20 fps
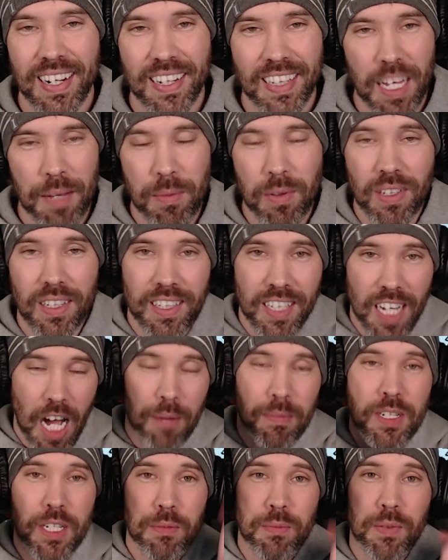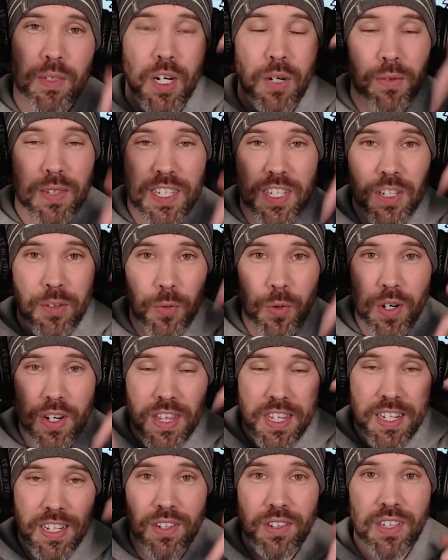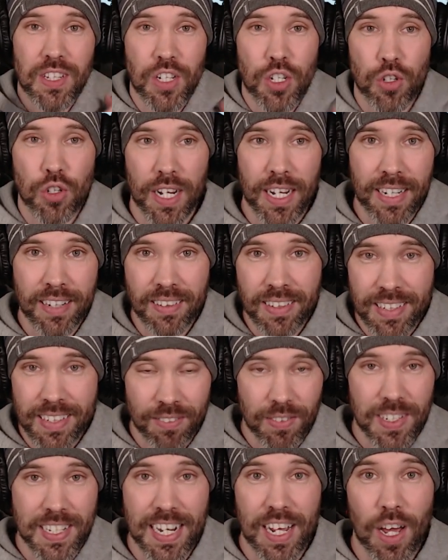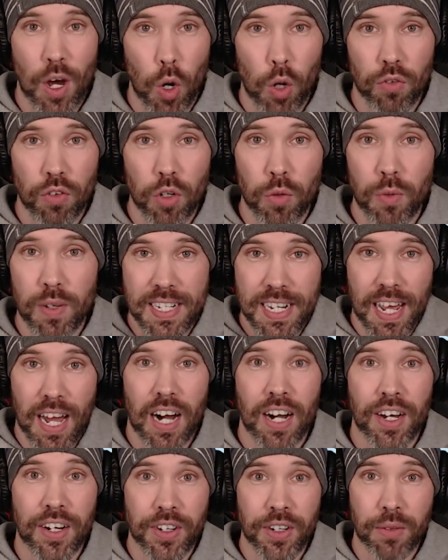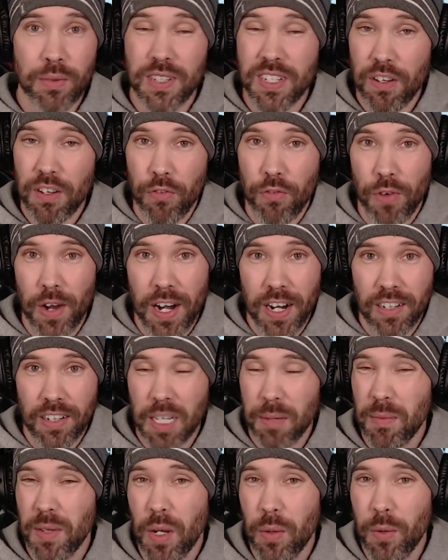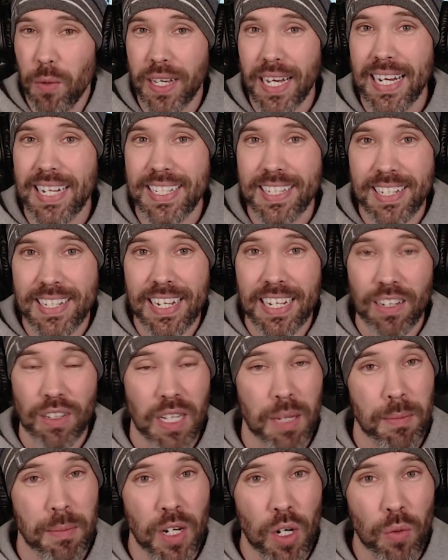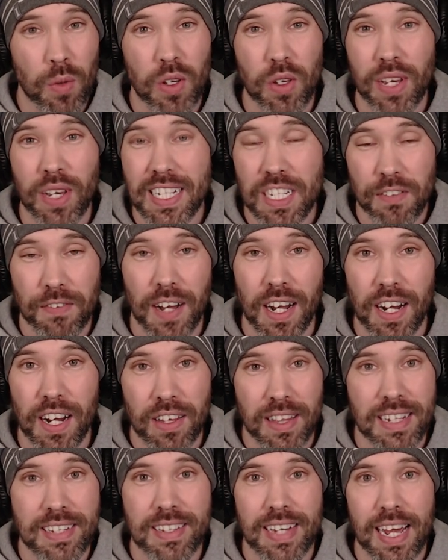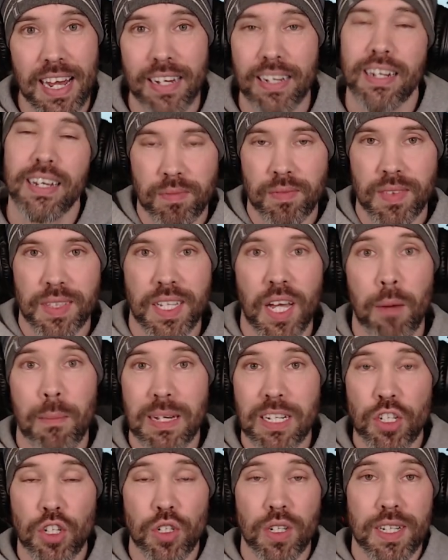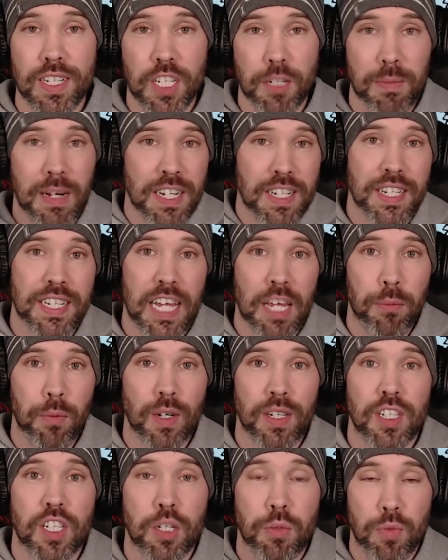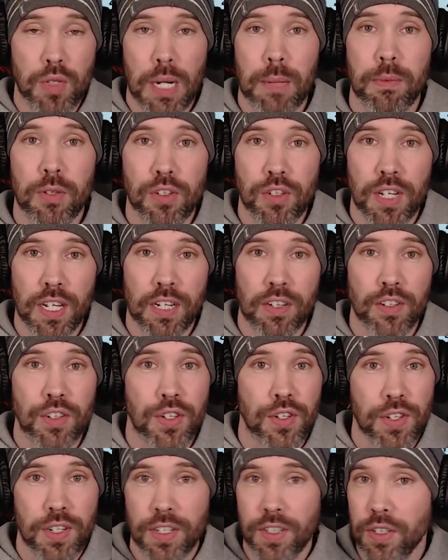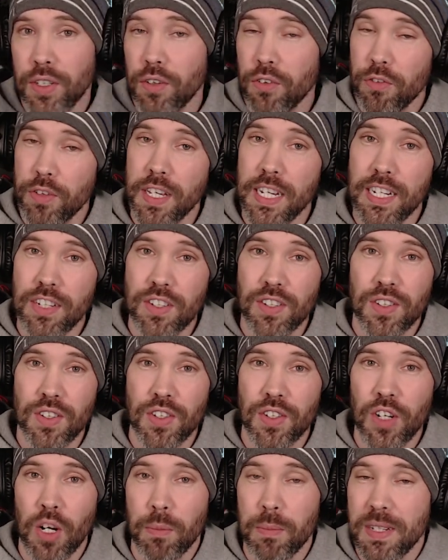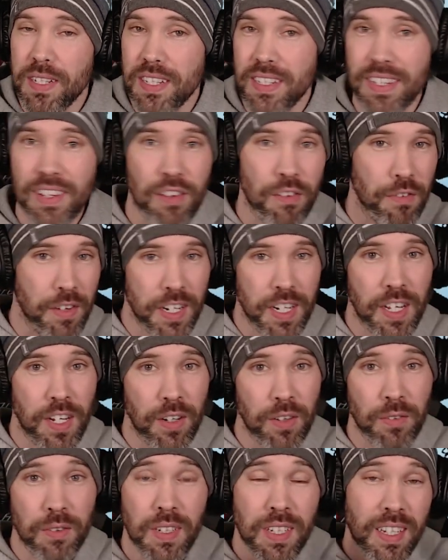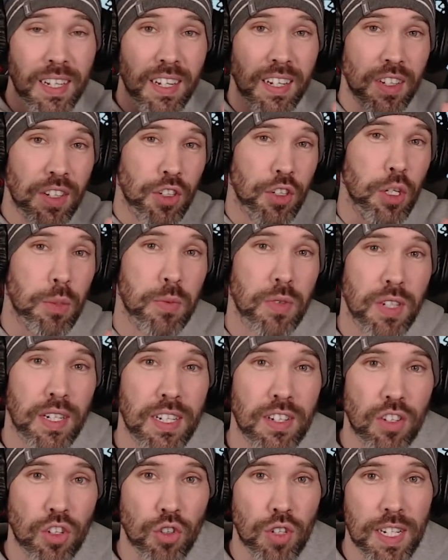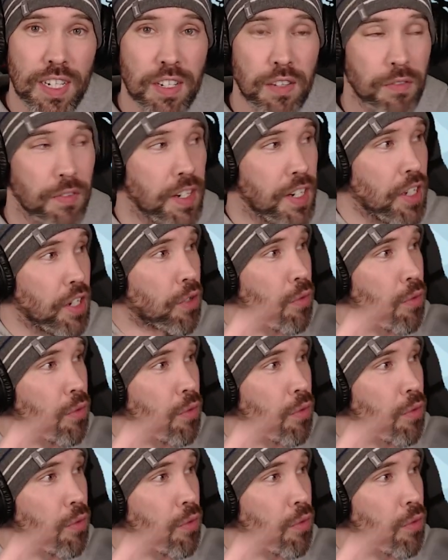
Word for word: Let me know in the comments below. Was it worth it to do the trade? Was I over? Was I under? Was it fair? Let me know what you guys think. Let me know what you guys value this at. Y'all make sure to smash the like button, subscribe to the channel, turn on notifications so you don't miss another video. YouTube's going to suggest a video